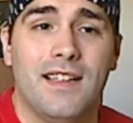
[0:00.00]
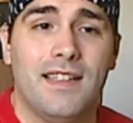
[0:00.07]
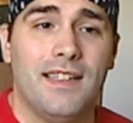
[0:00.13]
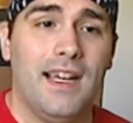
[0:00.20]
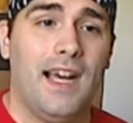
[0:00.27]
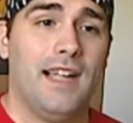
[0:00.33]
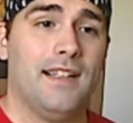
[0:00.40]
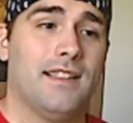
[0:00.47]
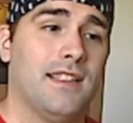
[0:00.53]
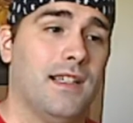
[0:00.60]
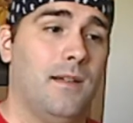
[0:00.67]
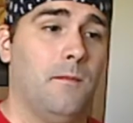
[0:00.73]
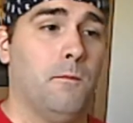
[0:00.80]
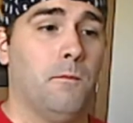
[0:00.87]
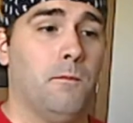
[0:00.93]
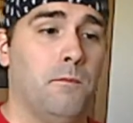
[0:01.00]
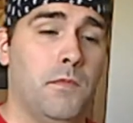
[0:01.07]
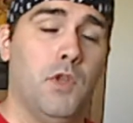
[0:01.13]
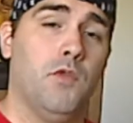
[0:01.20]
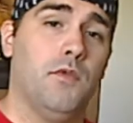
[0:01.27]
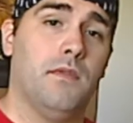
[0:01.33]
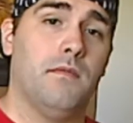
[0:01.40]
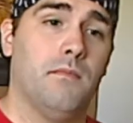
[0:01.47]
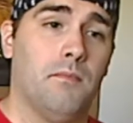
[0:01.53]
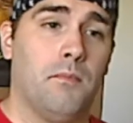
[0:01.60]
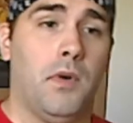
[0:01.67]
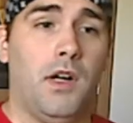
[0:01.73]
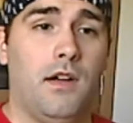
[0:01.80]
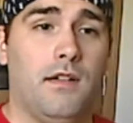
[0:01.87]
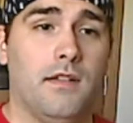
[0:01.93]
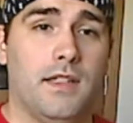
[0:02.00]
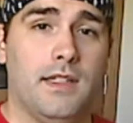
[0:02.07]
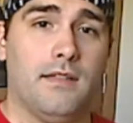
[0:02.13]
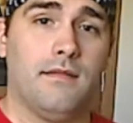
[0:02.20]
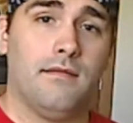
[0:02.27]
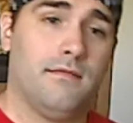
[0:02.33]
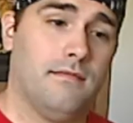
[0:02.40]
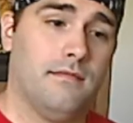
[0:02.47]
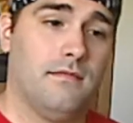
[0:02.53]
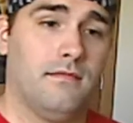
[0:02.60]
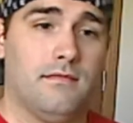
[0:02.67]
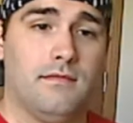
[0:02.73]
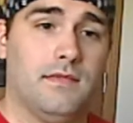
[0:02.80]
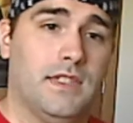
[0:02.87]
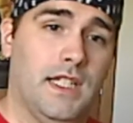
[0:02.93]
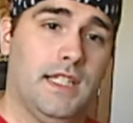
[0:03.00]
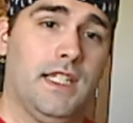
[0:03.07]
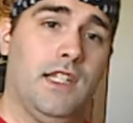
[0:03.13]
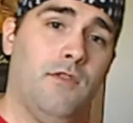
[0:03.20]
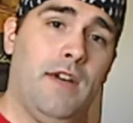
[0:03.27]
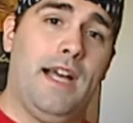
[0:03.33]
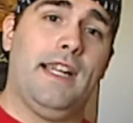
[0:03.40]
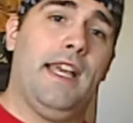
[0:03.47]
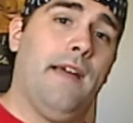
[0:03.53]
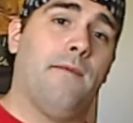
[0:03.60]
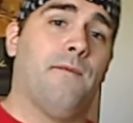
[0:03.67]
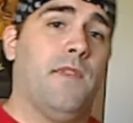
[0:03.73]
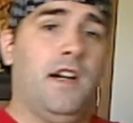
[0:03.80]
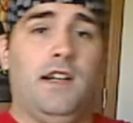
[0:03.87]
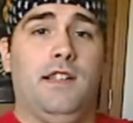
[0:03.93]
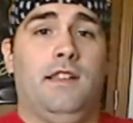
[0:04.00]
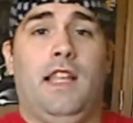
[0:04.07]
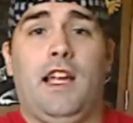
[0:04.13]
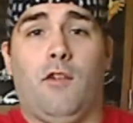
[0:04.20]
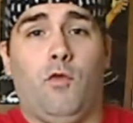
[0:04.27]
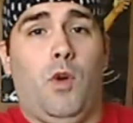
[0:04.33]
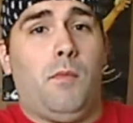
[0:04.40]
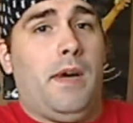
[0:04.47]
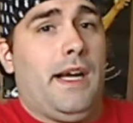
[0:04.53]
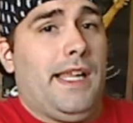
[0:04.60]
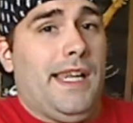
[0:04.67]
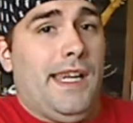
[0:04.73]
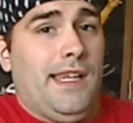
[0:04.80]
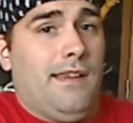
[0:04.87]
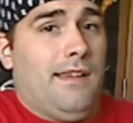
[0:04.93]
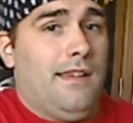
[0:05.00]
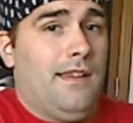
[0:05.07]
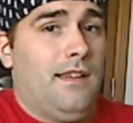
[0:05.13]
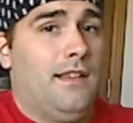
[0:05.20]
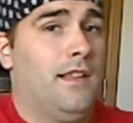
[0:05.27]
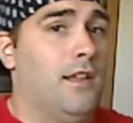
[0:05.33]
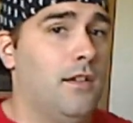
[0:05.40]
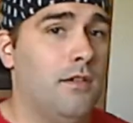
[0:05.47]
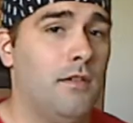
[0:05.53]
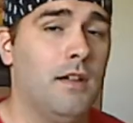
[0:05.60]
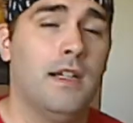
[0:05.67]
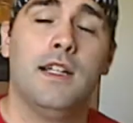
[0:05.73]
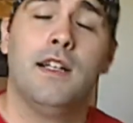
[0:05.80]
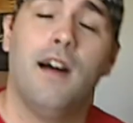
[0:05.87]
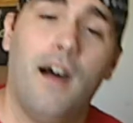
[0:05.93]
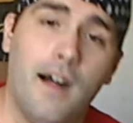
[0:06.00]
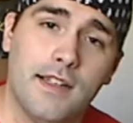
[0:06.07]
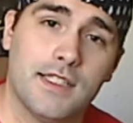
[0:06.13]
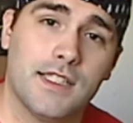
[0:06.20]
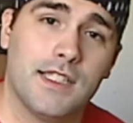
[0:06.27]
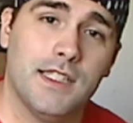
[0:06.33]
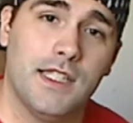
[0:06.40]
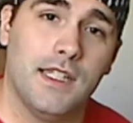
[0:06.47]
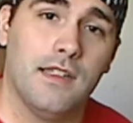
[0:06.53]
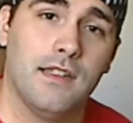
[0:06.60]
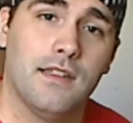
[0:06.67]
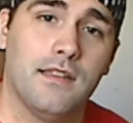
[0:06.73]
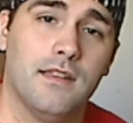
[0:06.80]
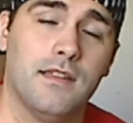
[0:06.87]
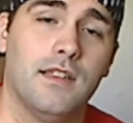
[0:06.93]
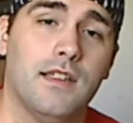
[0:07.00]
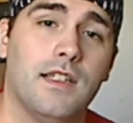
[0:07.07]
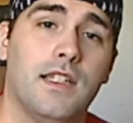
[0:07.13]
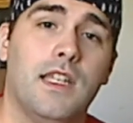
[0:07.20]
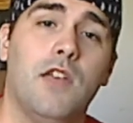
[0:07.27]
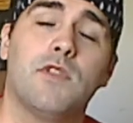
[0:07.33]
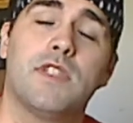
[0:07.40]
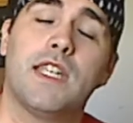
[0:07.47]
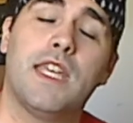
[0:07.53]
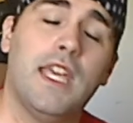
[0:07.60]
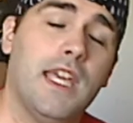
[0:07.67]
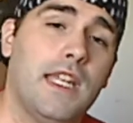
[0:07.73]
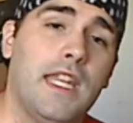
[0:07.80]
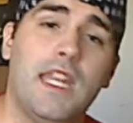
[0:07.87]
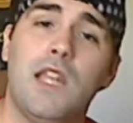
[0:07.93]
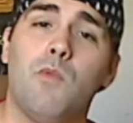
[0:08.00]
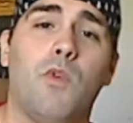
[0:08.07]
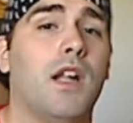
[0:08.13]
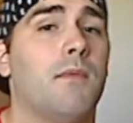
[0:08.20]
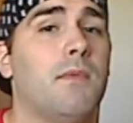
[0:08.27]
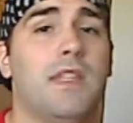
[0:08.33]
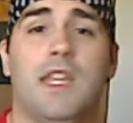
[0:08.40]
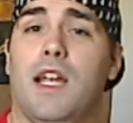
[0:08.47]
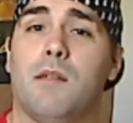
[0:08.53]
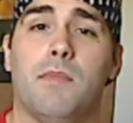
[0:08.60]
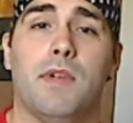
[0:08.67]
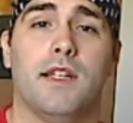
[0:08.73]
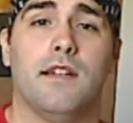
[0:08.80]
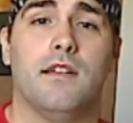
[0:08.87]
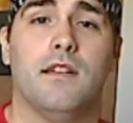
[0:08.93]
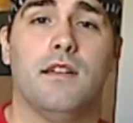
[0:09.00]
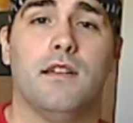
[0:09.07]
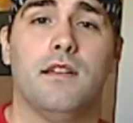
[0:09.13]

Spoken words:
not some mute ball that doesn't know how to have fun like a robot. You know, honestly, he was a kid. He didn't want to be the airbender.